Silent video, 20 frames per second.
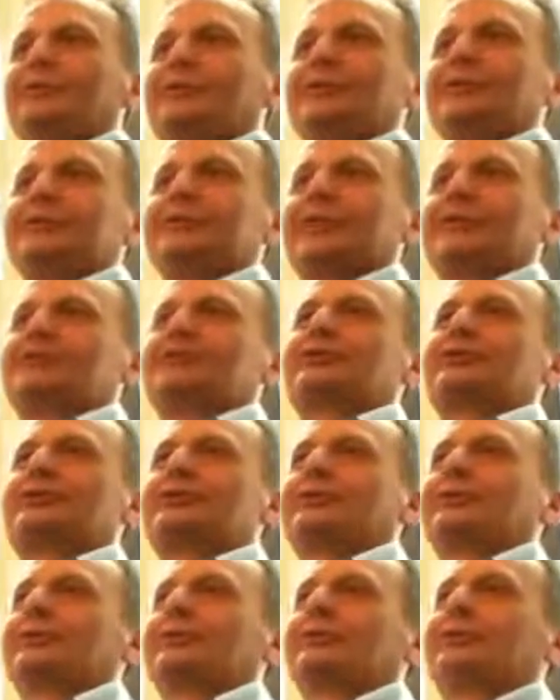such.
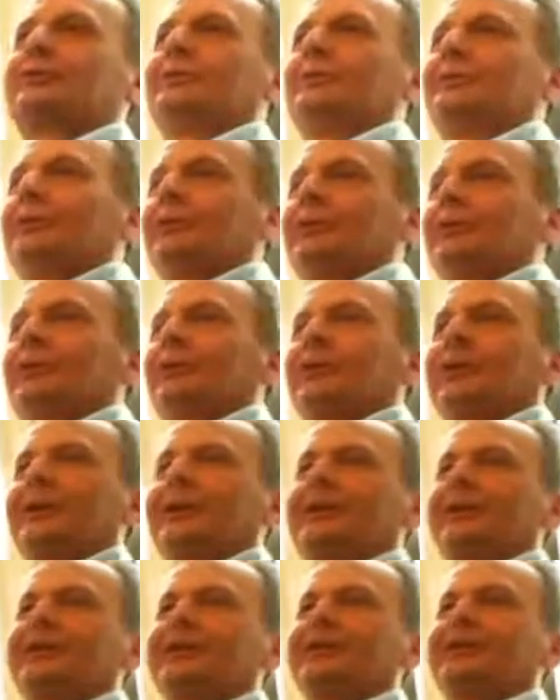So you
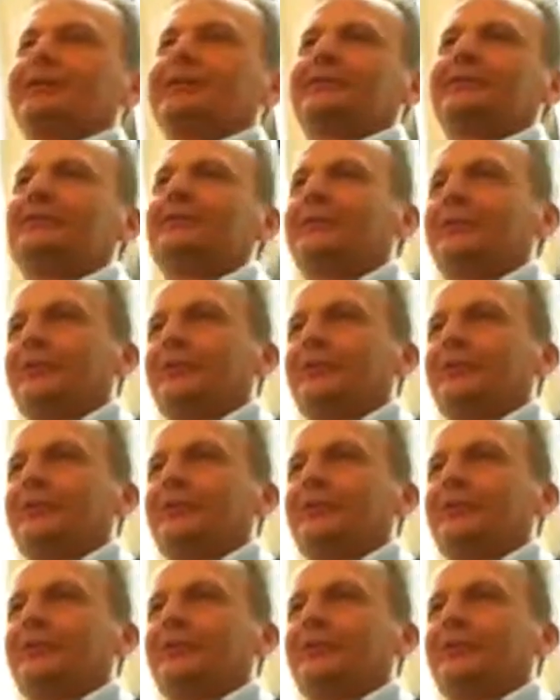and can do that.